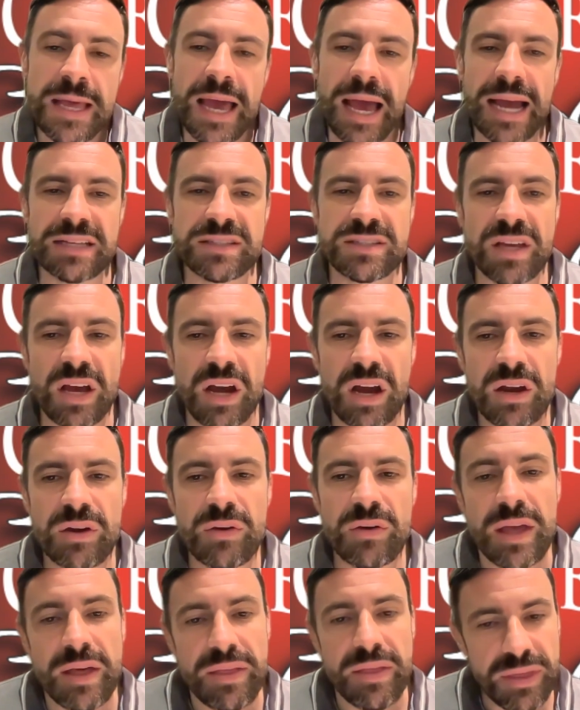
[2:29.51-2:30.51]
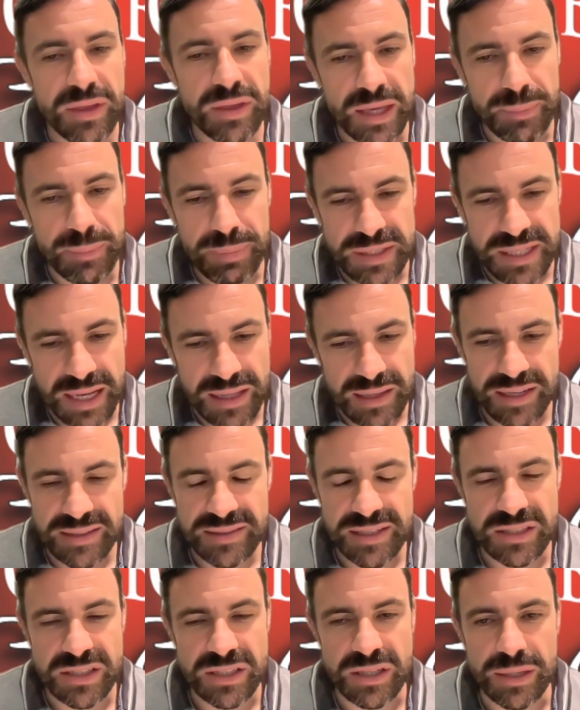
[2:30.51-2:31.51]
And so the patella
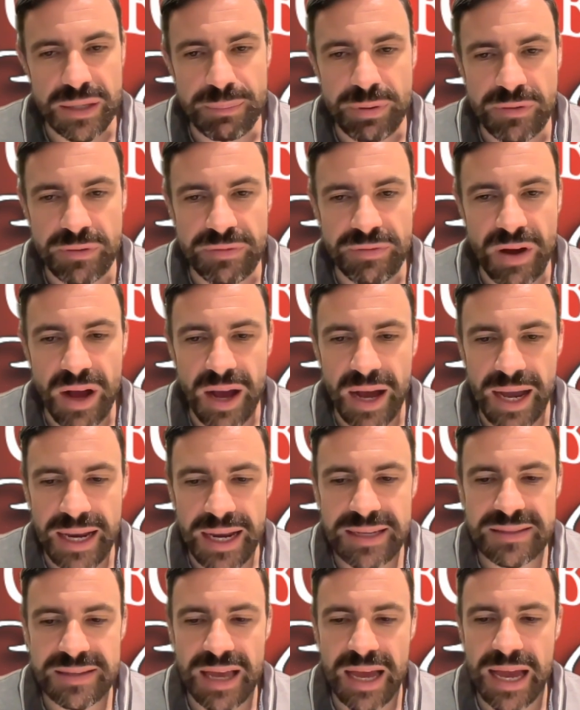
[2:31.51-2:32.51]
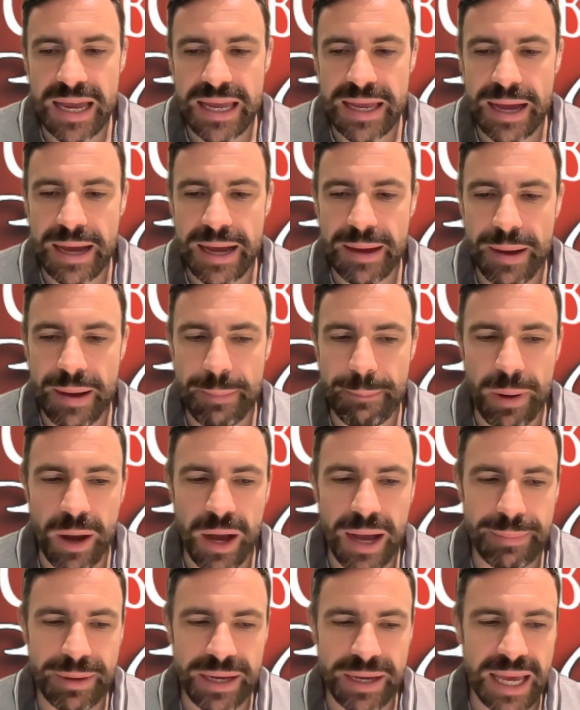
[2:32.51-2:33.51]
essentially provides a
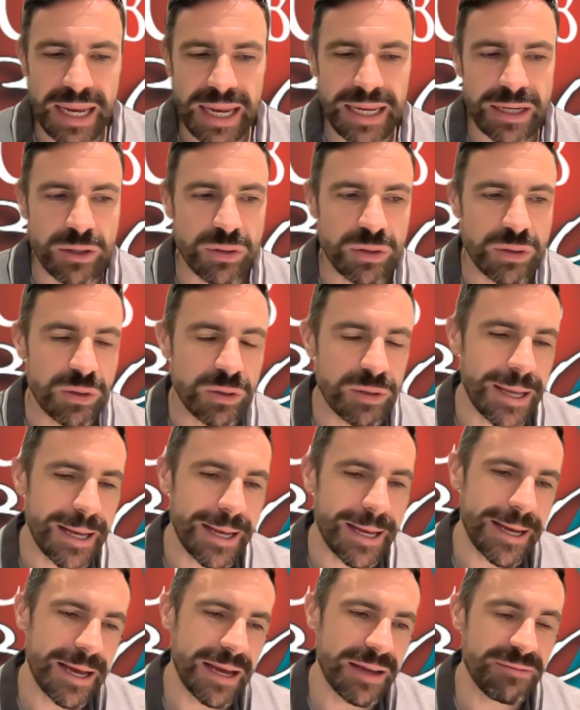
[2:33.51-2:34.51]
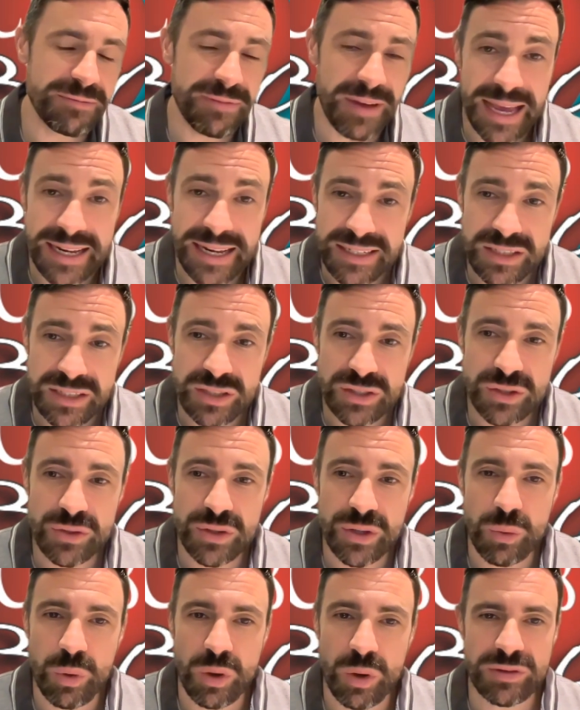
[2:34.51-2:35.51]
biomechanical advantage to
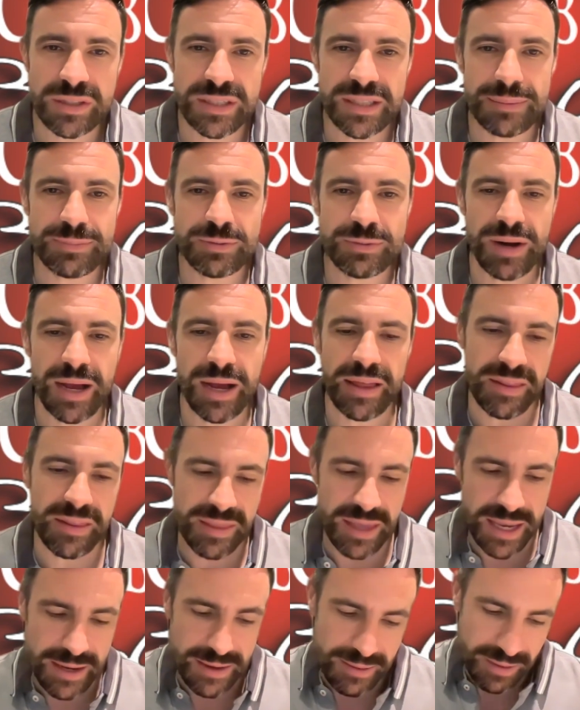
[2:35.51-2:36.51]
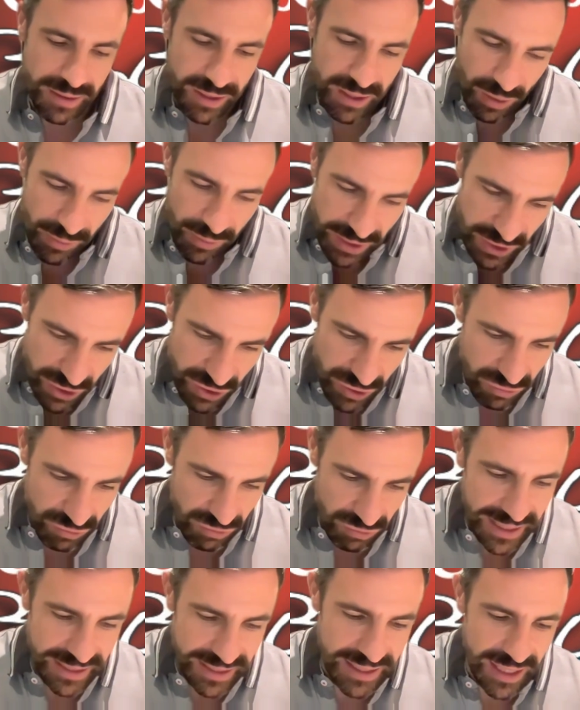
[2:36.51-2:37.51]
the quadriceps rather than going
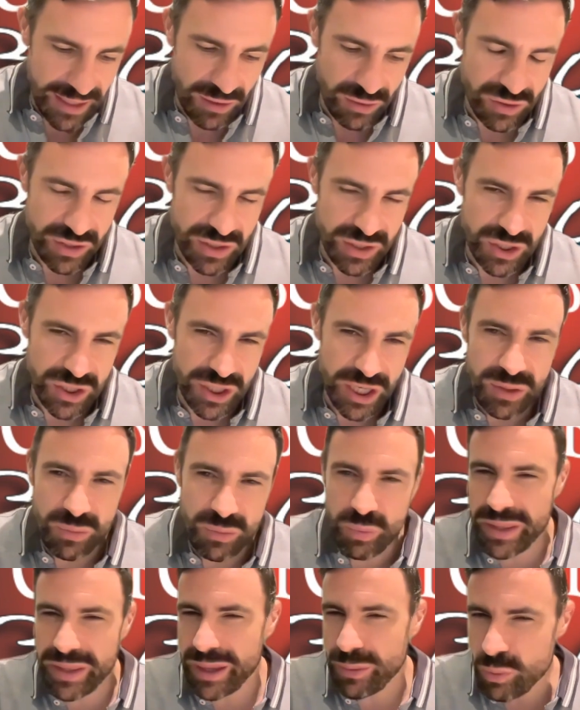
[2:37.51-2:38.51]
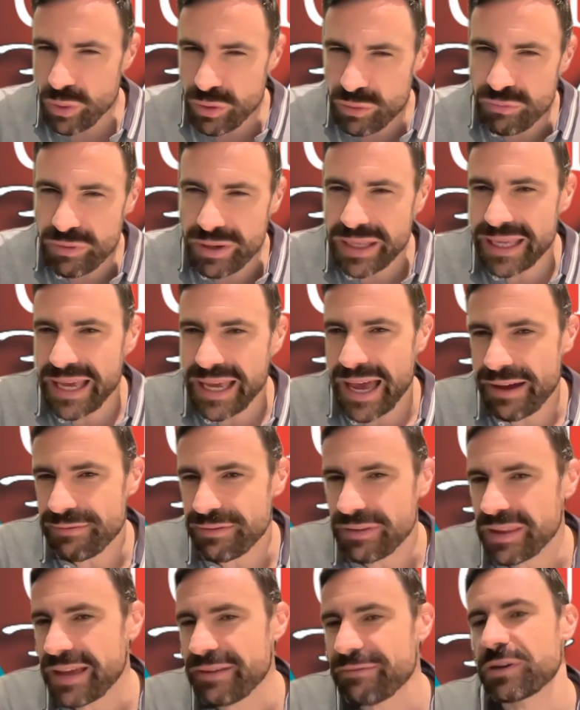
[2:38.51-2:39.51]
straight down onto the shin where they wouldn't really
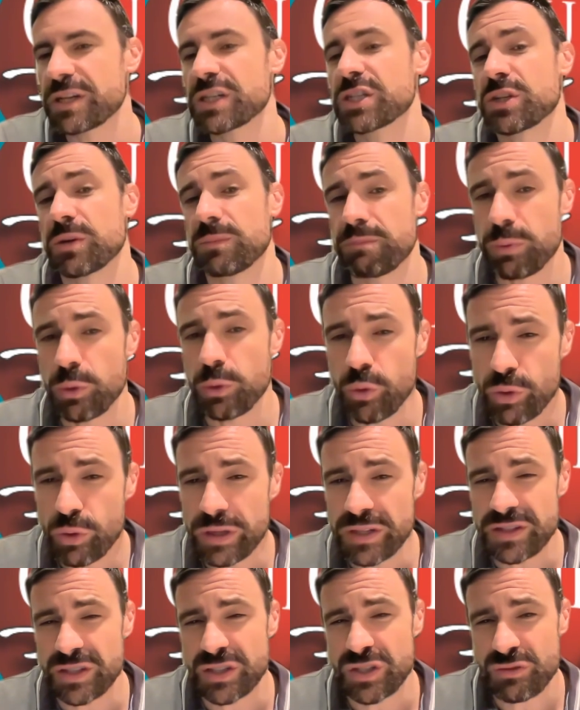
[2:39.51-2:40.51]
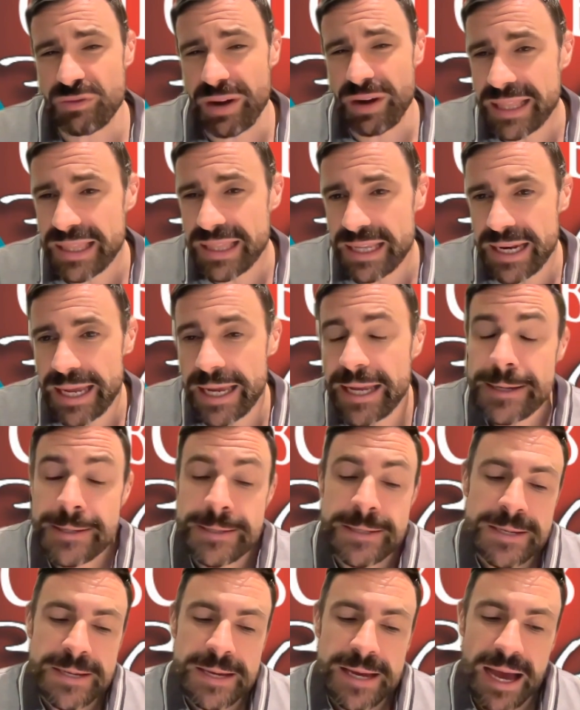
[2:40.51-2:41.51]
have leverage to pull and to straighten the knee.
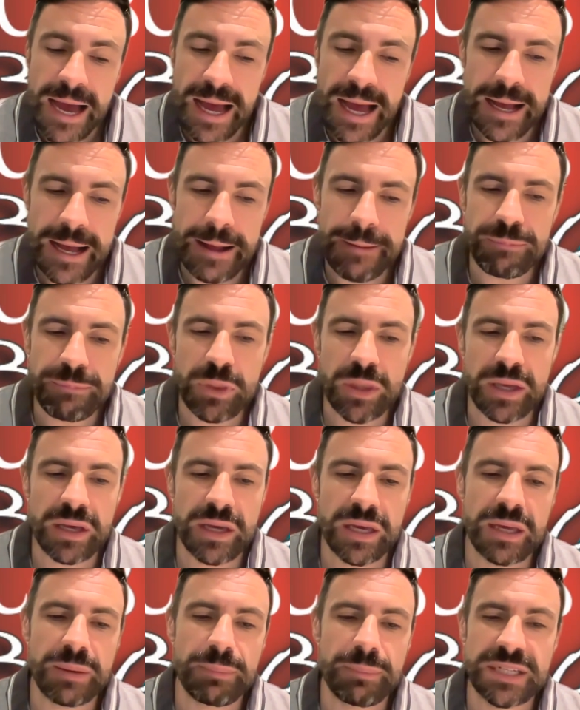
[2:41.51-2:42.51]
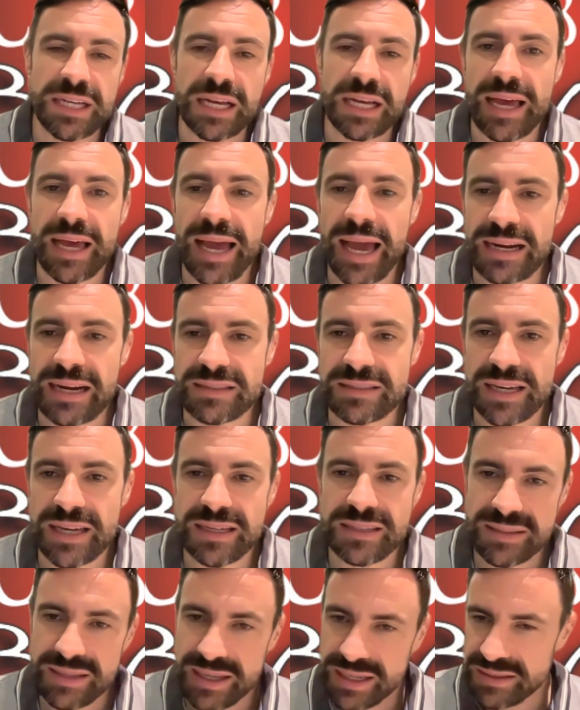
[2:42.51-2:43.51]
The patella acts
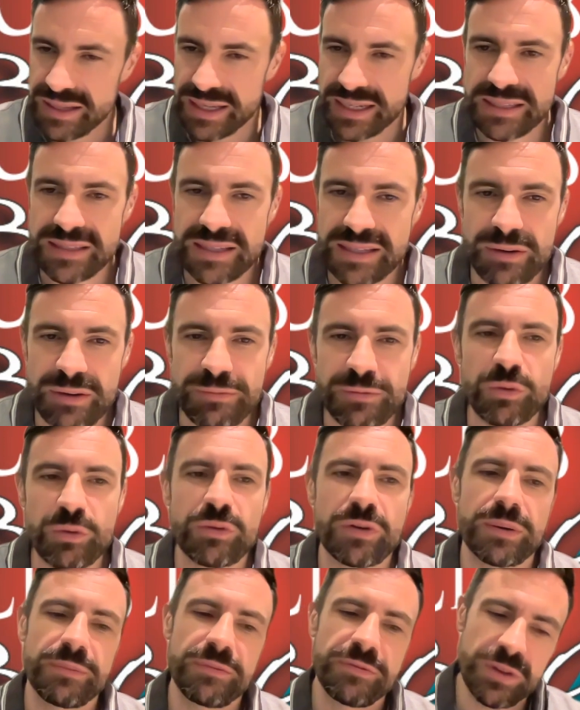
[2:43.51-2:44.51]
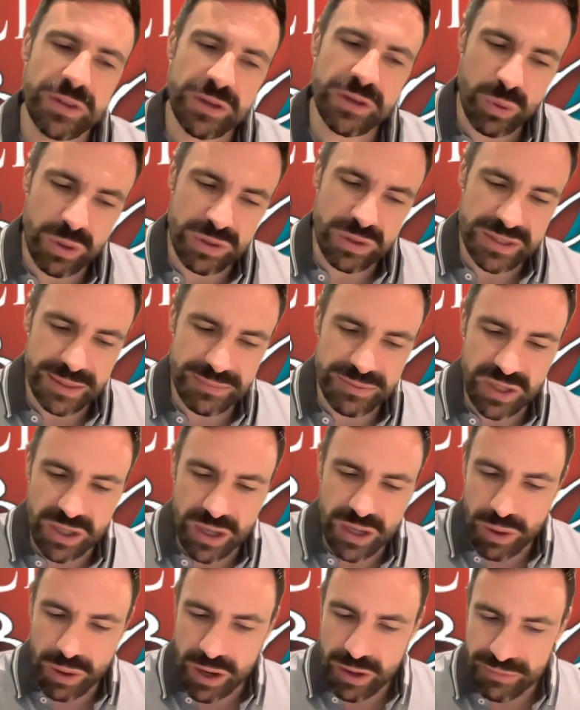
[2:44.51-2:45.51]
as, like I said, a fulcrum for the quadriceps to
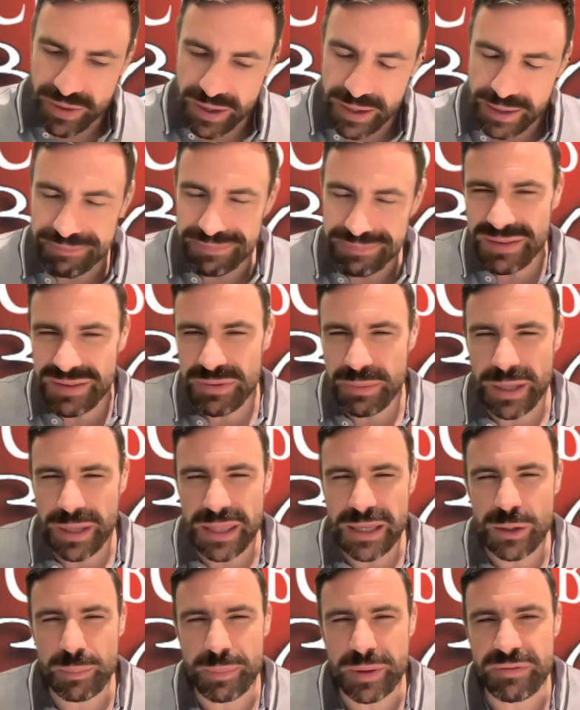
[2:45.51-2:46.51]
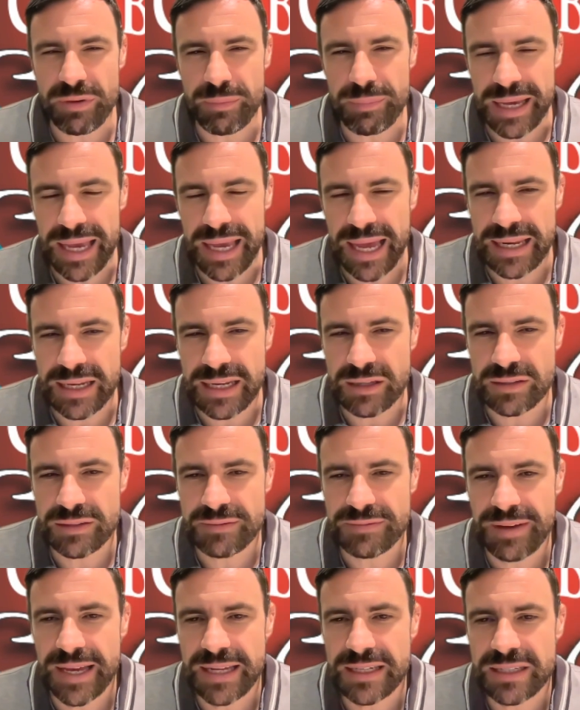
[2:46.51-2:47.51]
go over and give them a little bit of a mechanical
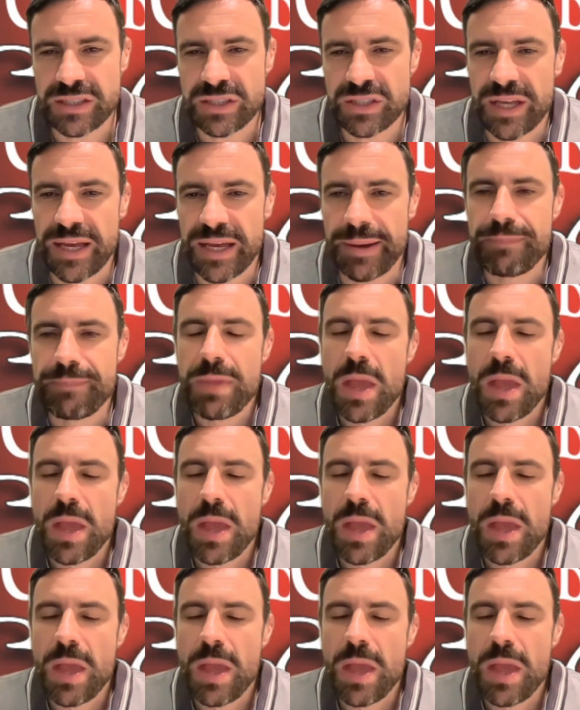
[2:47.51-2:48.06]
advantage there.